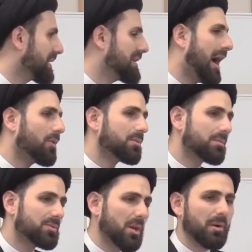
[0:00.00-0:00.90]
Now,
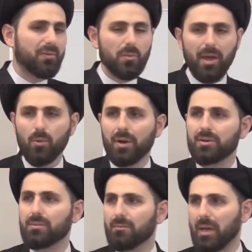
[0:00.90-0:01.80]
some of you
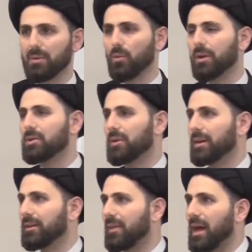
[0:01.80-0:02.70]
may be
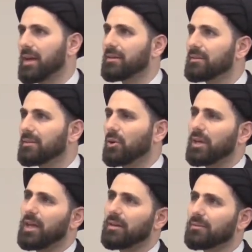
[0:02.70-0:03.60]
wondering that,
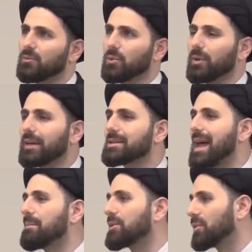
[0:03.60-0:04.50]
okay, when we
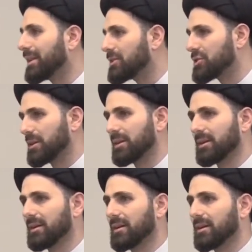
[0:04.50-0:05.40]
examine religion,
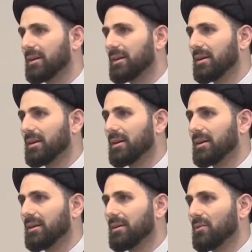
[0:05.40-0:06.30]

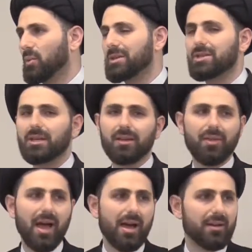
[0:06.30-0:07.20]
we see
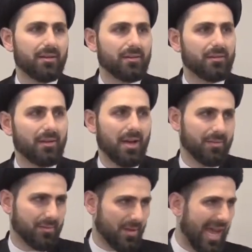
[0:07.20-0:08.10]
that,
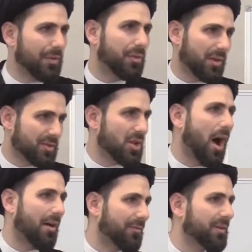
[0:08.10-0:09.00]
and atheists
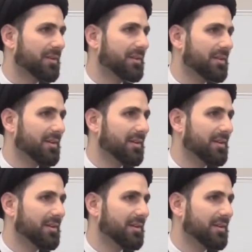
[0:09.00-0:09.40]
often,